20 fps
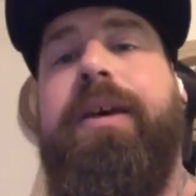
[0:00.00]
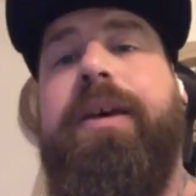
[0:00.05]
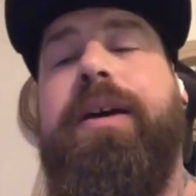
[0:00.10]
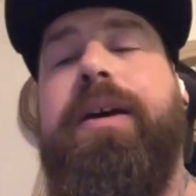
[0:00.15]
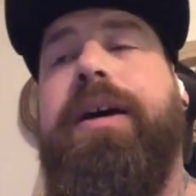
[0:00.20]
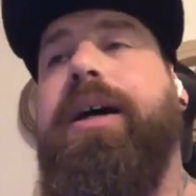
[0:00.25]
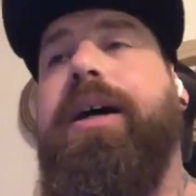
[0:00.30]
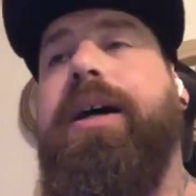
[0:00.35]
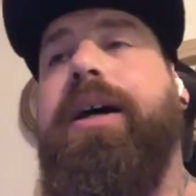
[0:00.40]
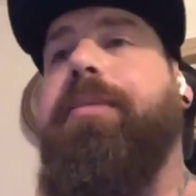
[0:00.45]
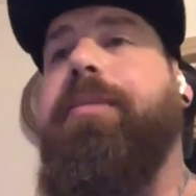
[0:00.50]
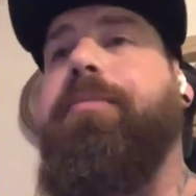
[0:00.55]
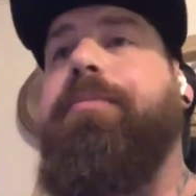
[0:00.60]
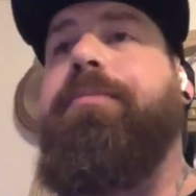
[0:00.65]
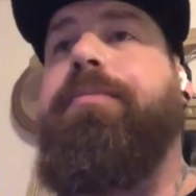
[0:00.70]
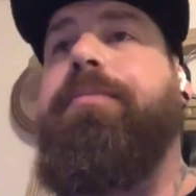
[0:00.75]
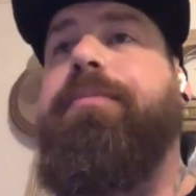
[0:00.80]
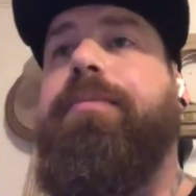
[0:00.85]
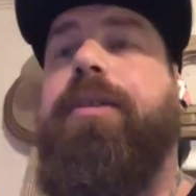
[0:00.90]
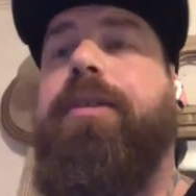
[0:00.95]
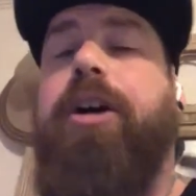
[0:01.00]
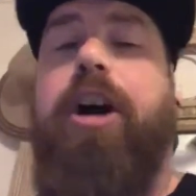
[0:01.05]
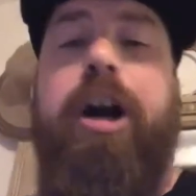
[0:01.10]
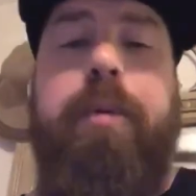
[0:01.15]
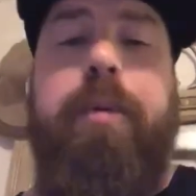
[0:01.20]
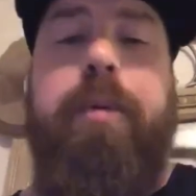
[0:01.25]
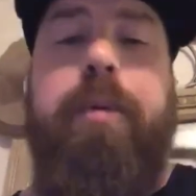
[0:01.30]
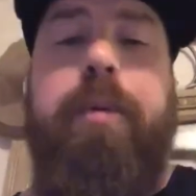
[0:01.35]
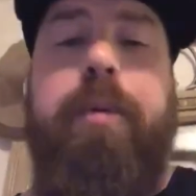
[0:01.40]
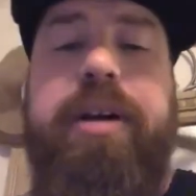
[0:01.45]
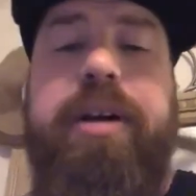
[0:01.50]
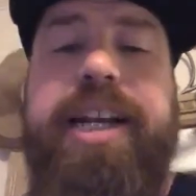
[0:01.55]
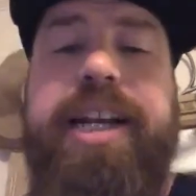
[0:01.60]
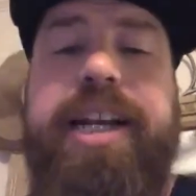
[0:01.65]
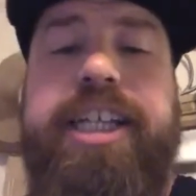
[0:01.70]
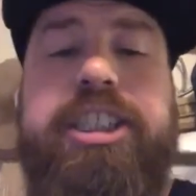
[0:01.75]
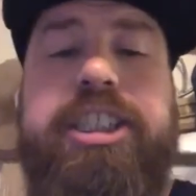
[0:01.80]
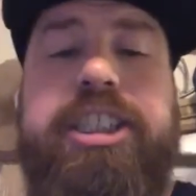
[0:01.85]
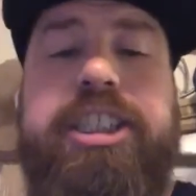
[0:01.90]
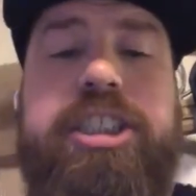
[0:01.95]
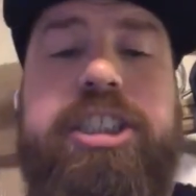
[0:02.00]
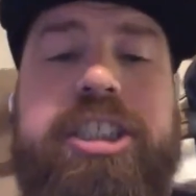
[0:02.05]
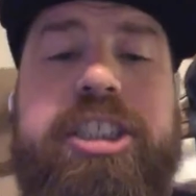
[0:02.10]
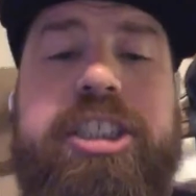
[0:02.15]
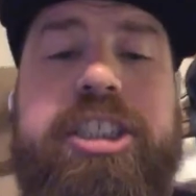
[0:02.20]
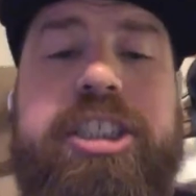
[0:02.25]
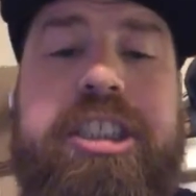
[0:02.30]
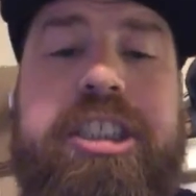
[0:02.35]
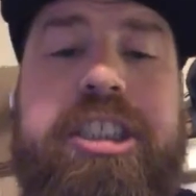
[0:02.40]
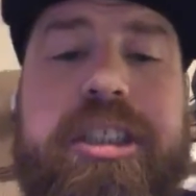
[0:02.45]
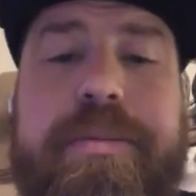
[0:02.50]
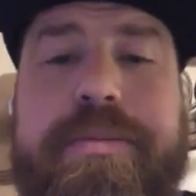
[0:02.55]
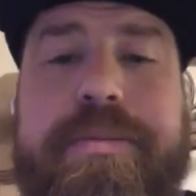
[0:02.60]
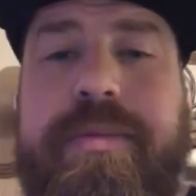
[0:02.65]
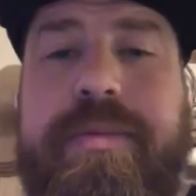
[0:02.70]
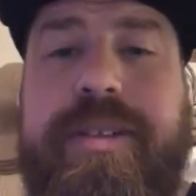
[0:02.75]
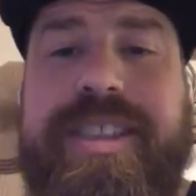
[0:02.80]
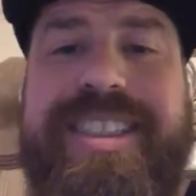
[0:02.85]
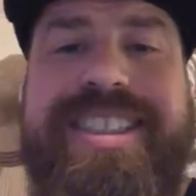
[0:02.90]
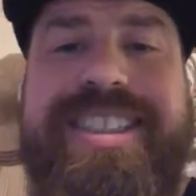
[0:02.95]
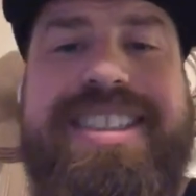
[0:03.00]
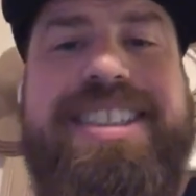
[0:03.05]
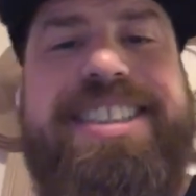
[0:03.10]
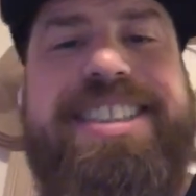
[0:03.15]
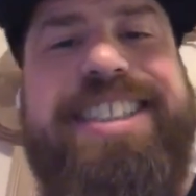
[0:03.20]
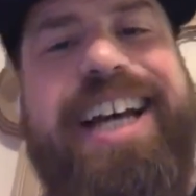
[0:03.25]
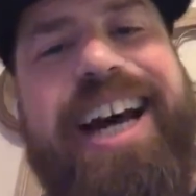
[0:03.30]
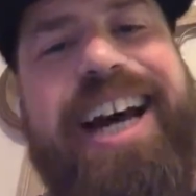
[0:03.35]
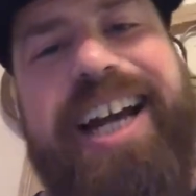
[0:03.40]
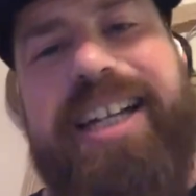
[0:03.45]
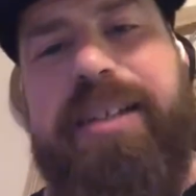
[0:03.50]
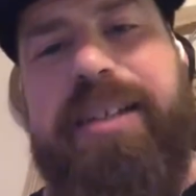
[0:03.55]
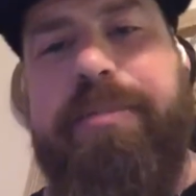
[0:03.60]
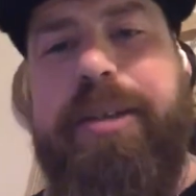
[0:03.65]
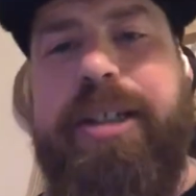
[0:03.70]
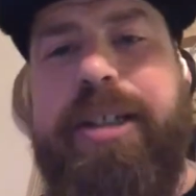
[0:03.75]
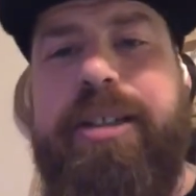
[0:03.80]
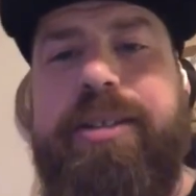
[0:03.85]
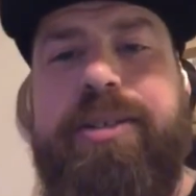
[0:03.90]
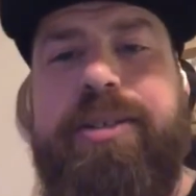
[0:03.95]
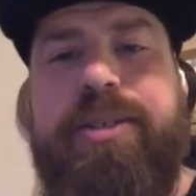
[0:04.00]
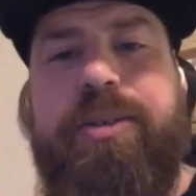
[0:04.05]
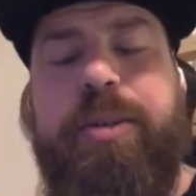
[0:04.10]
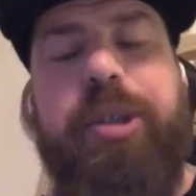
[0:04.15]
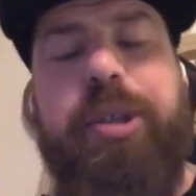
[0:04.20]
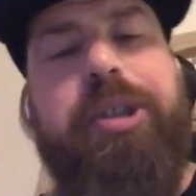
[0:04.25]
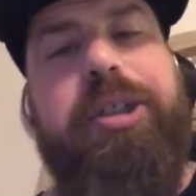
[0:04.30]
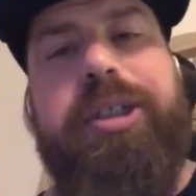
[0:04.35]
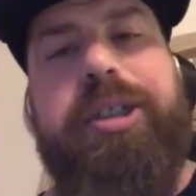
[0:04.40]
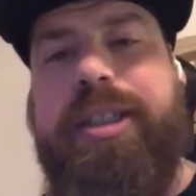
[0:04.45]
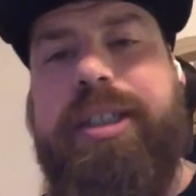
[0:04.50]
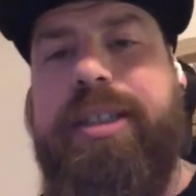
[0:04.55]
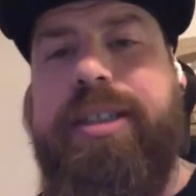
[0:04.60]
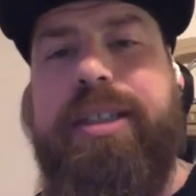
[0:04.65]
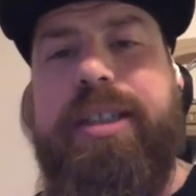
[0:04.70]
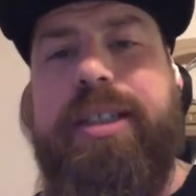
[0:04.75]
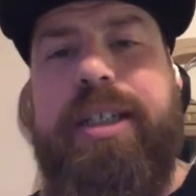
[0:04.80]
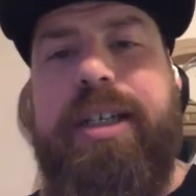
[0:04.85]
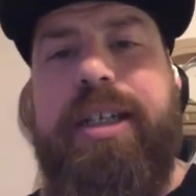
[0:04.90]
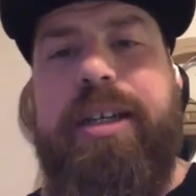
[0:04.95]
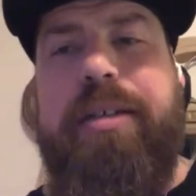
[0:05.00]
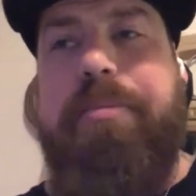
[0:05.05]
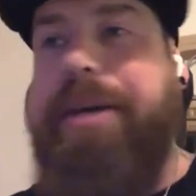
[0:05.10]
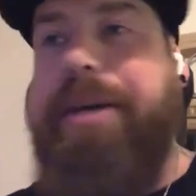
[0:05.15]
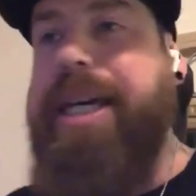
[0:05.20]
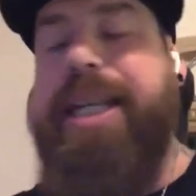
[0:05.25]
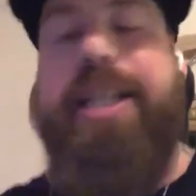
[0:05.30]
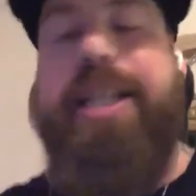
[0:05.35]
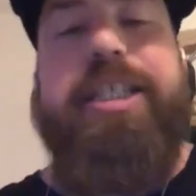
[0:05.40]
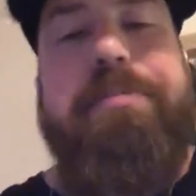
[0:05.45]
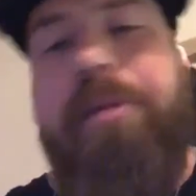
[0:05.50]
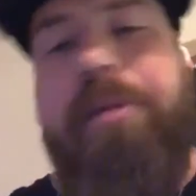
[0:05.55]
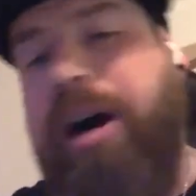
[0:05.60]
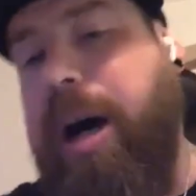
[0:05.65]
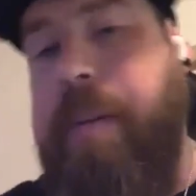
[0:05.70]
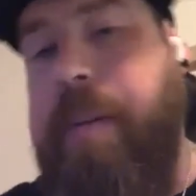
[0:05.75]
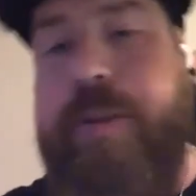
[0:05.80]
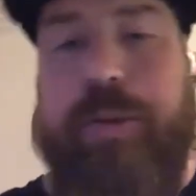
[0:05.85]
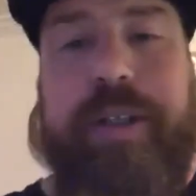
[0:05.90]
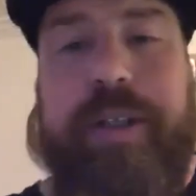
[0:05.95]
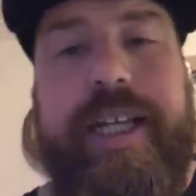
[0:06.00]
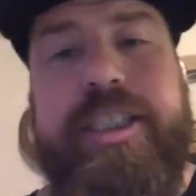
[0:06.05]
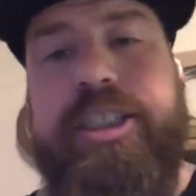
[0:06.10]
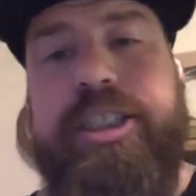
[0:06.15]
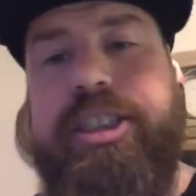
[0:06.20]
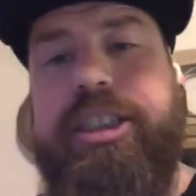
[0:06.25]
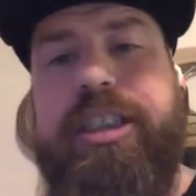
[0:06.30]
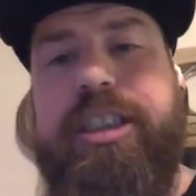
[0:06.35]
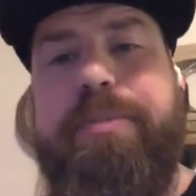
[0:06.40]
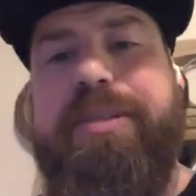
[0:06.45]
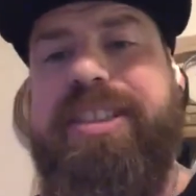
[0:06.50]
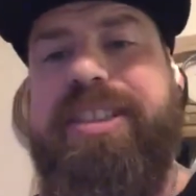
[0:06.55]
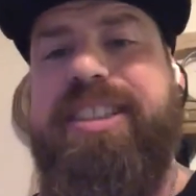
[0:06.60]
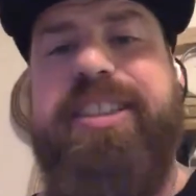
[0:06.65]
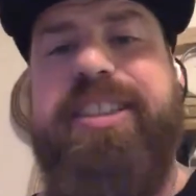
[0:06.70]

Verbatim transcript: Um, our relationship is solid, man. We're good. Me and his mom's relationship is